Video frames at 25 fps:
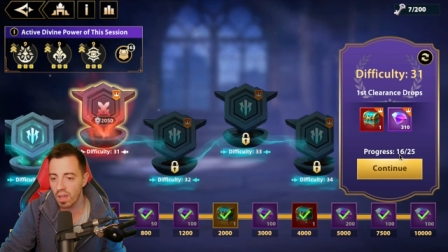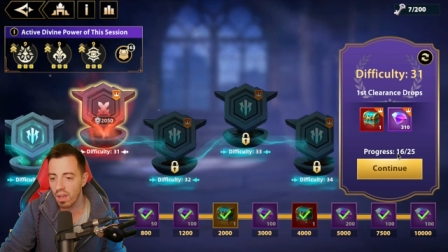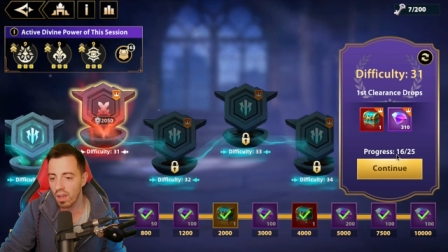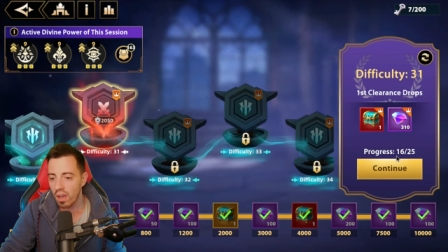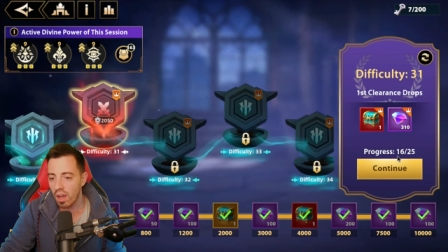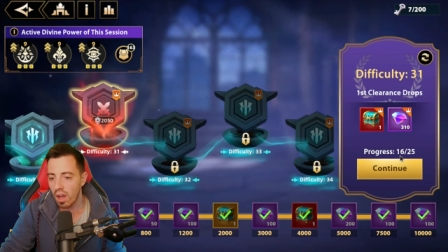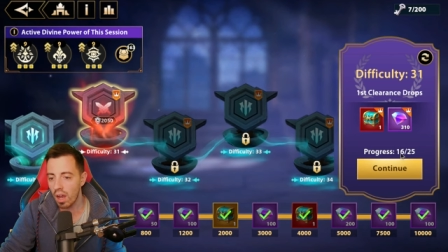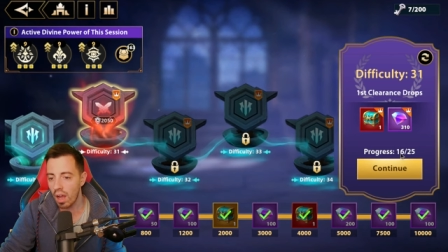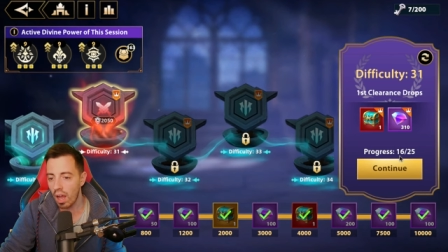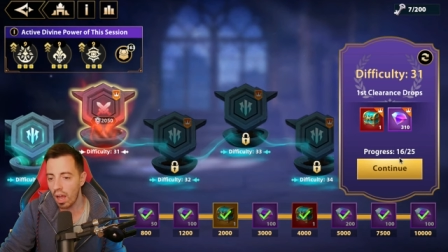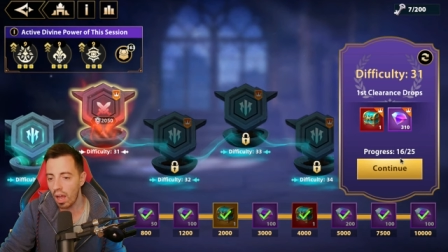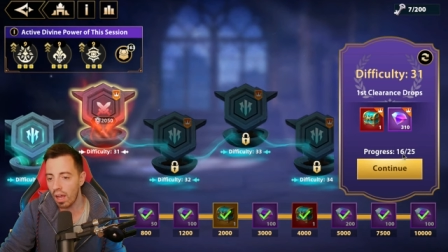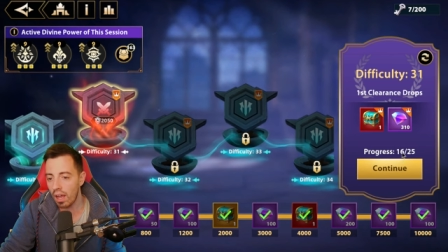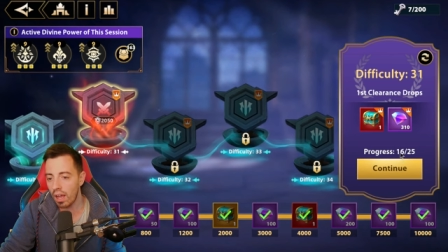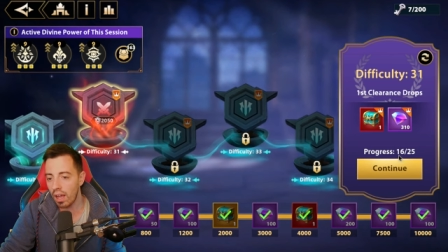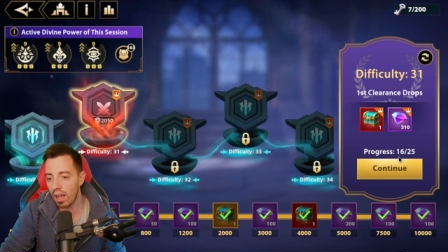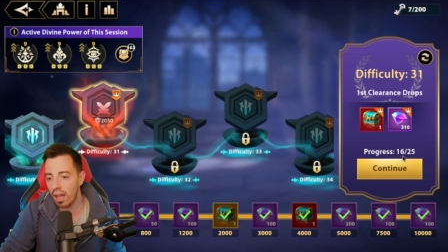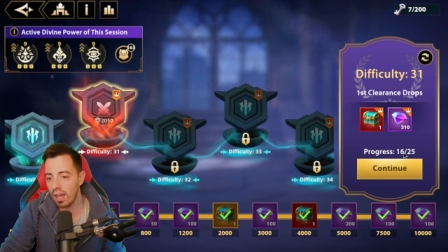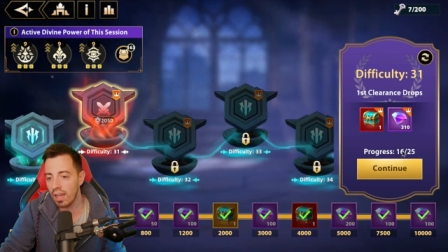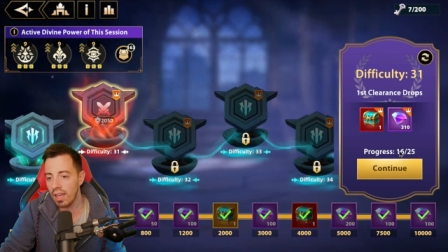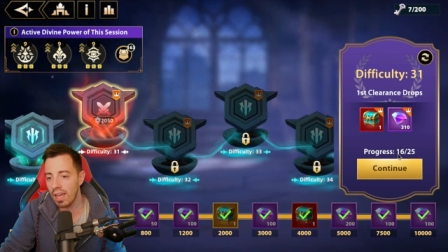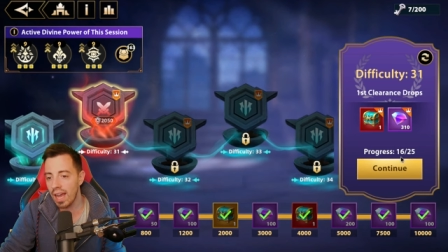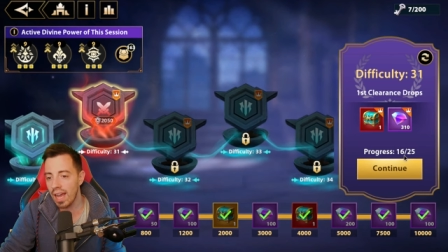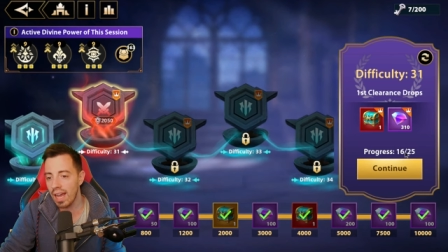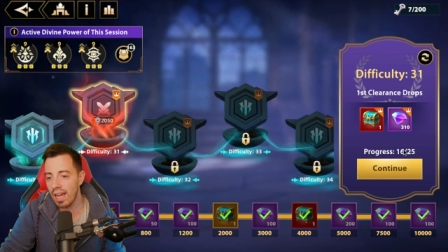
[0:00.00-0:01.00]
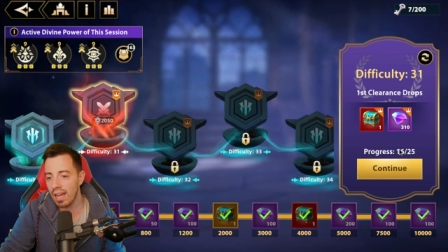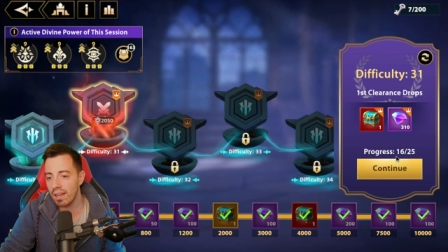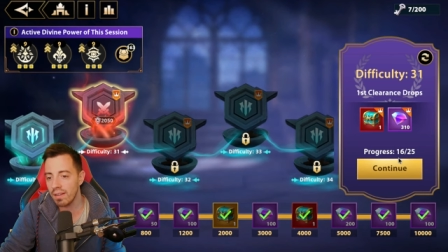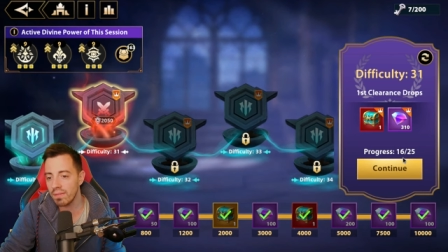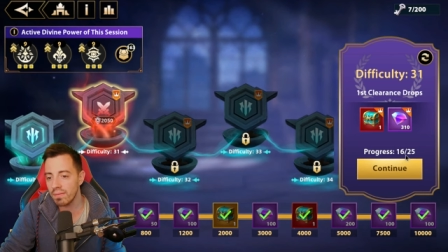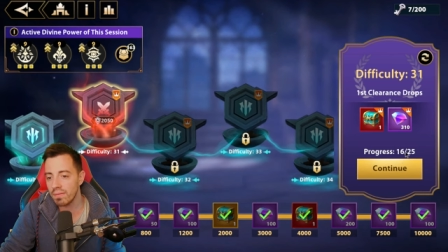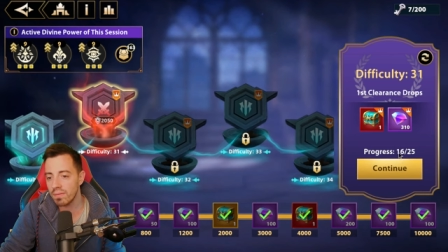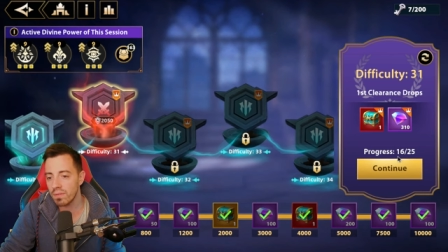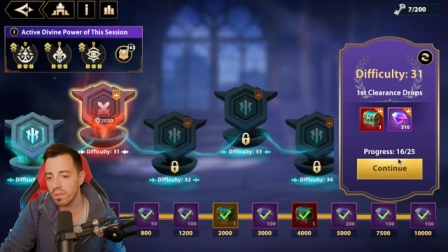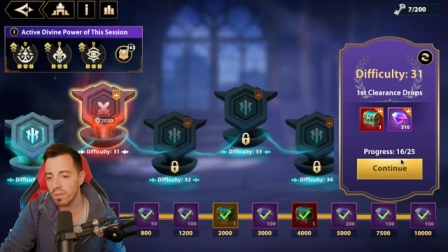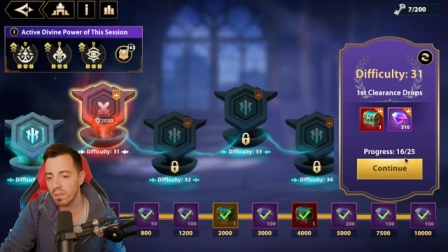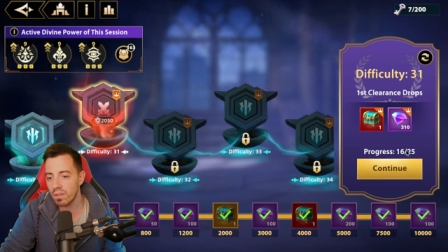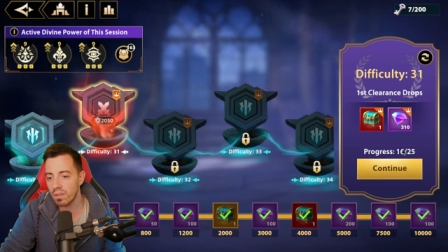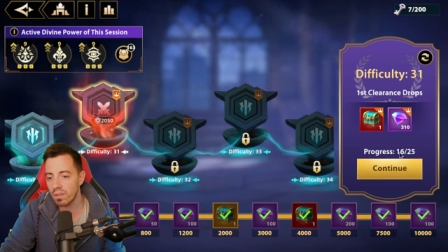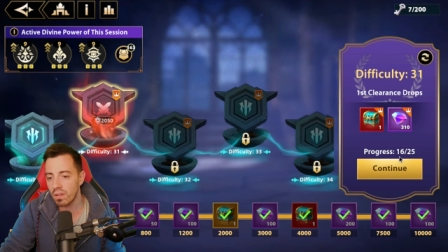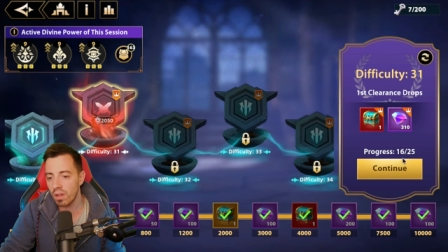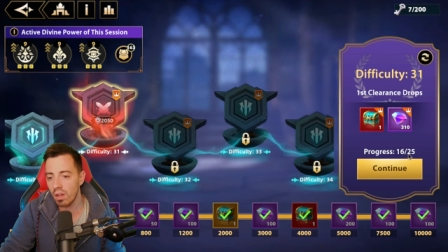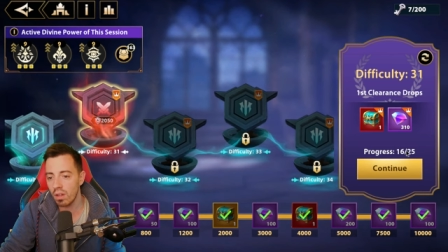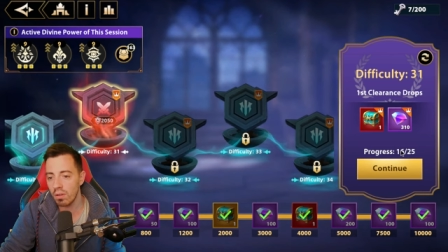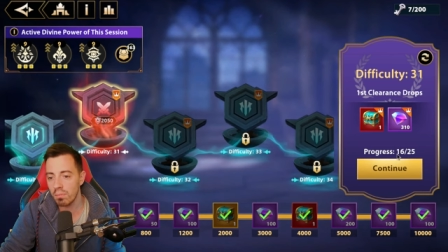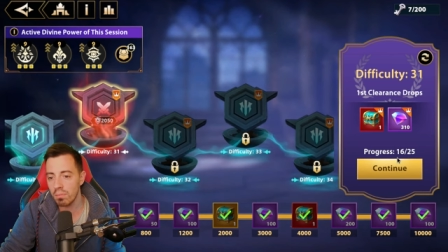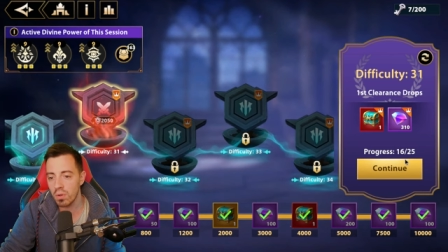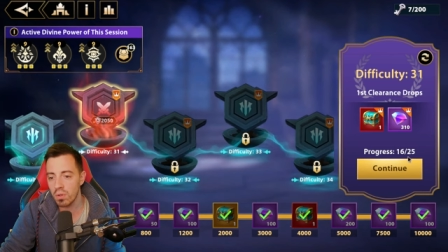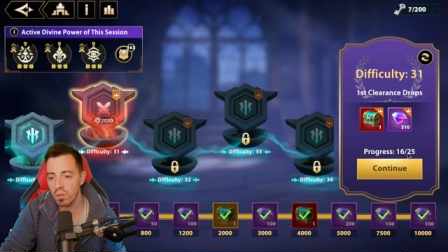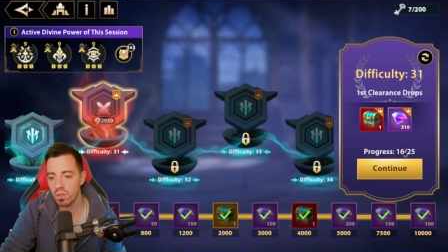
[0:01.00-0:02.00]
Uh, I have uh,
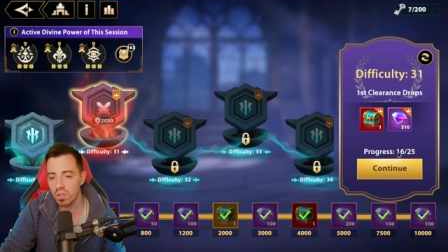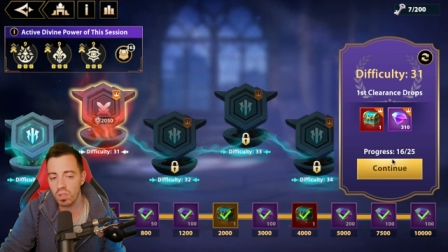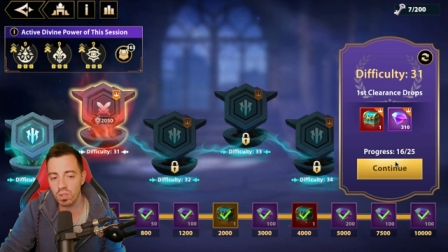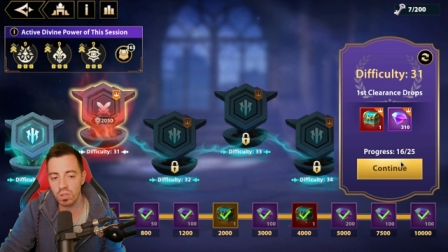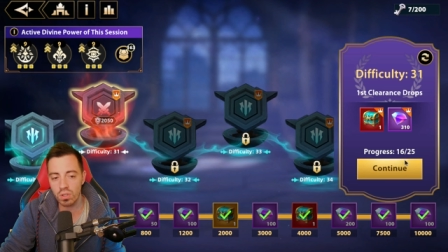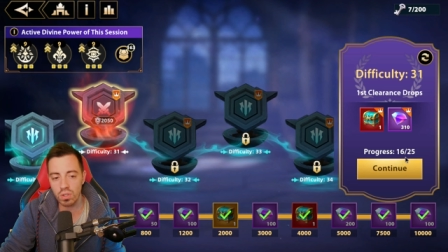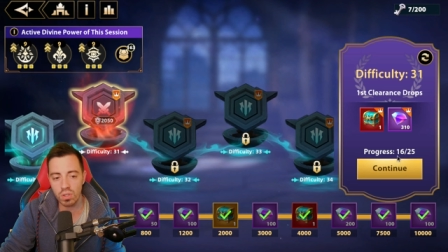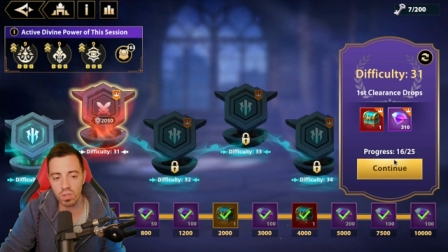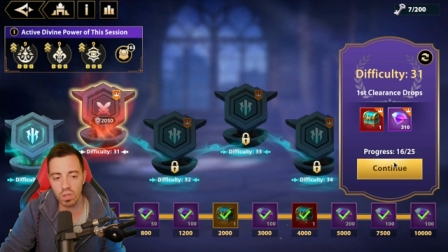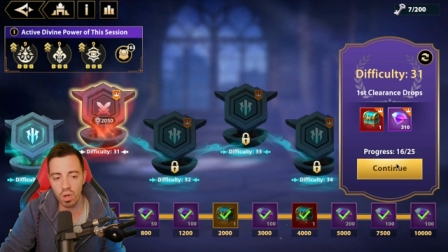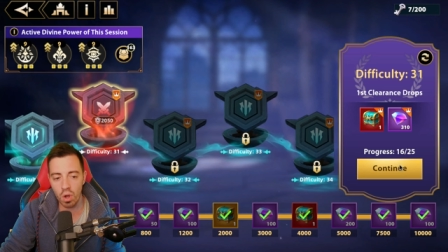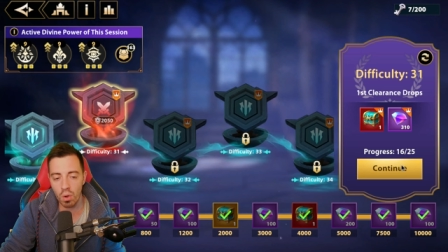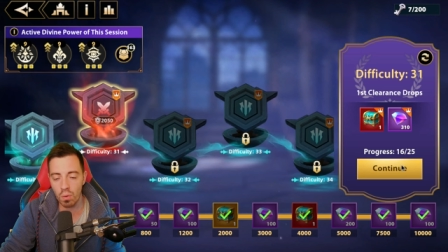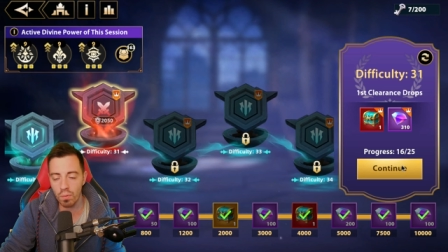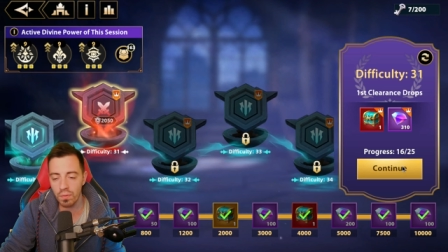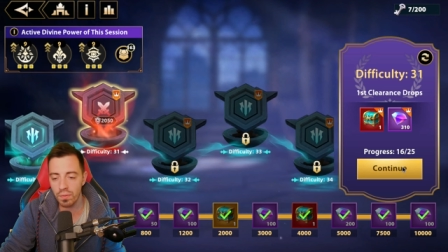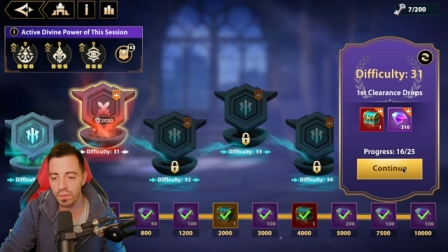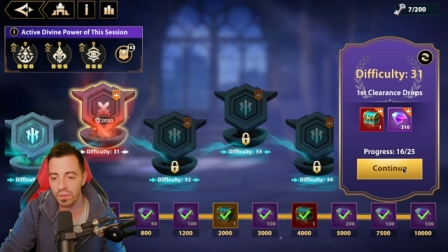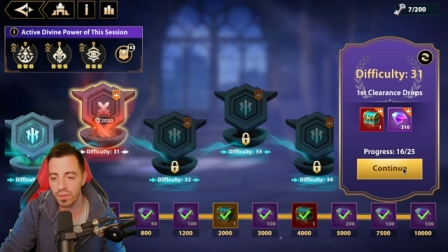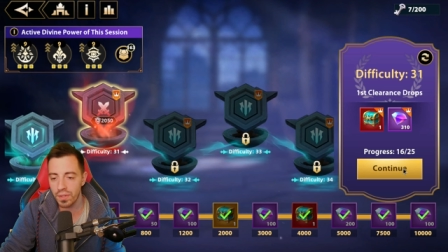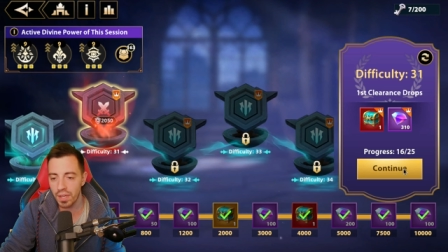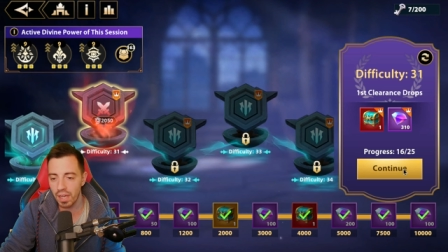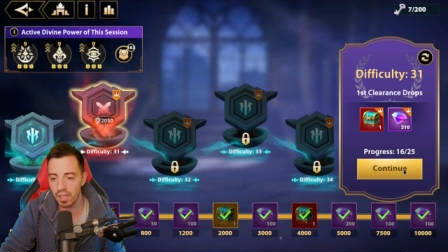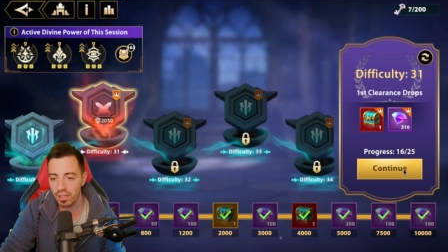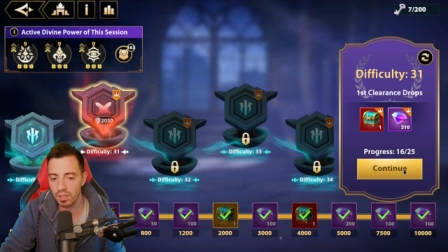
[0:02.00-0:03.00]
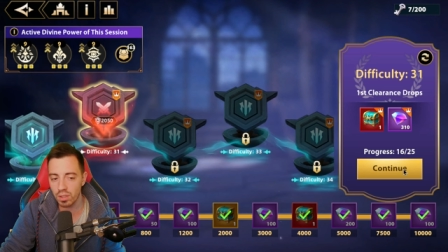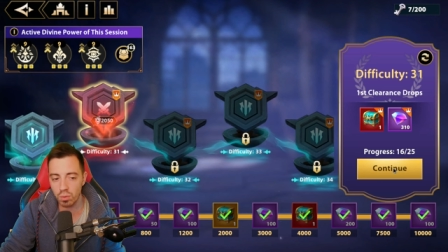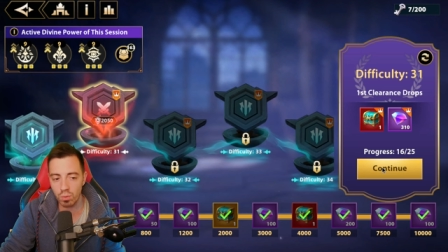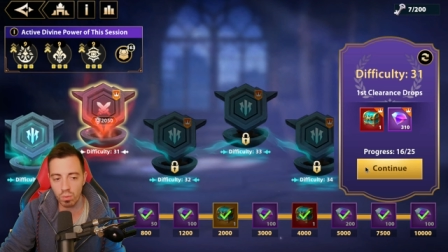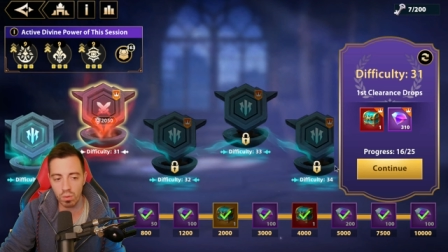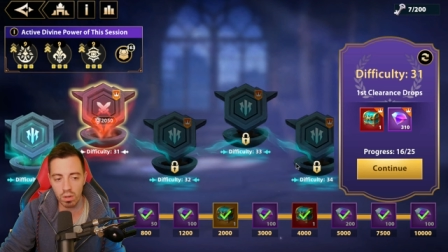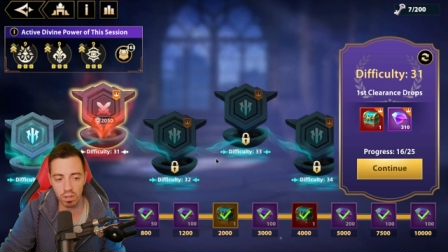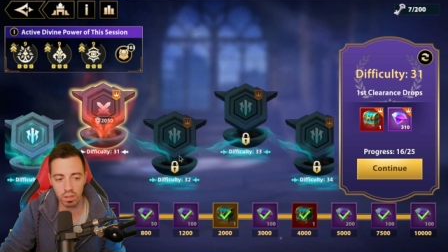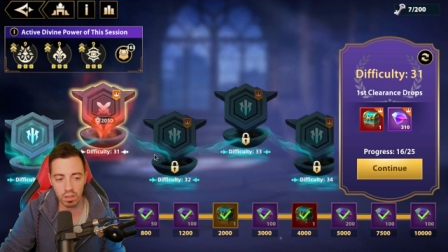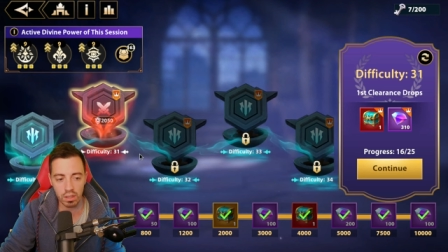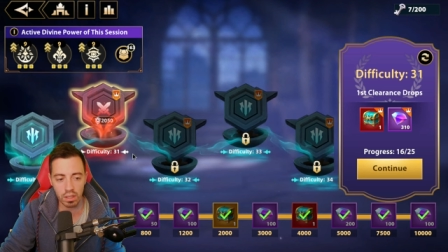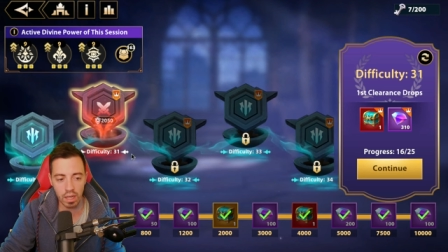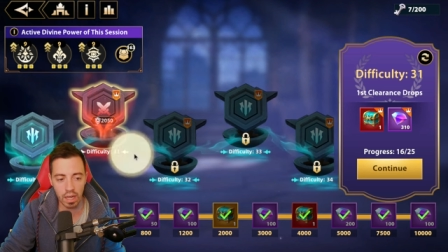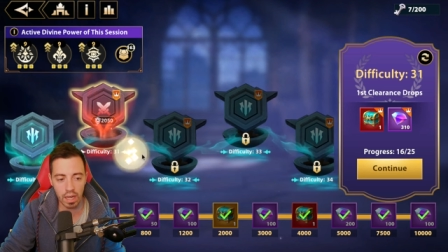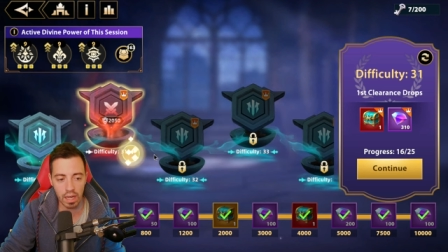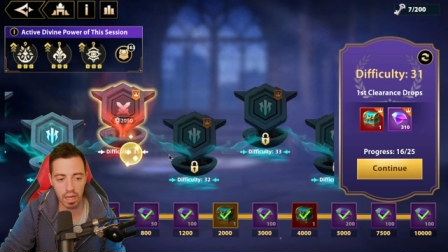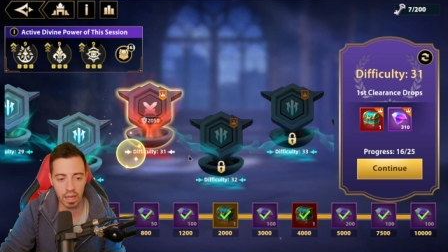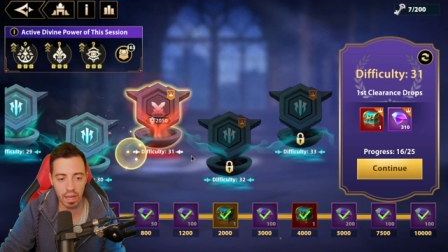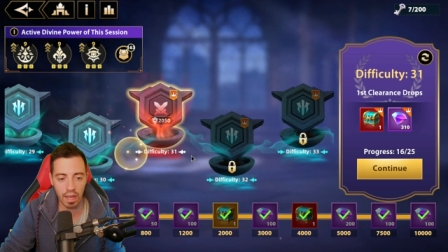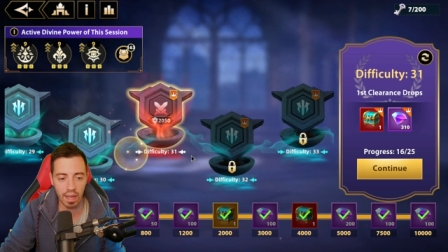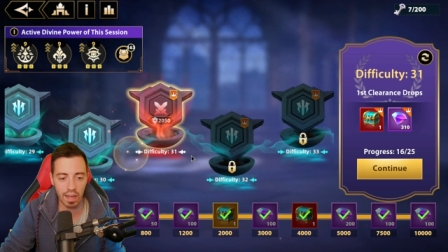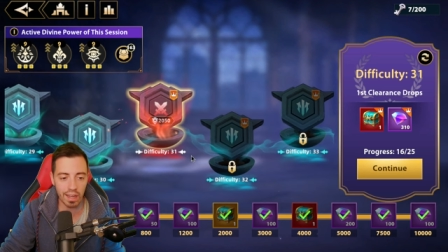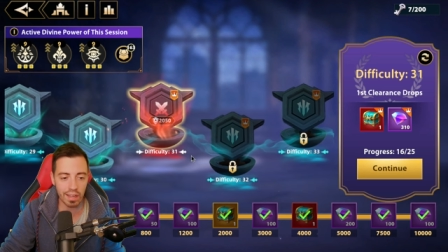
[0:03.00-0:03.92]
almost done that one uh,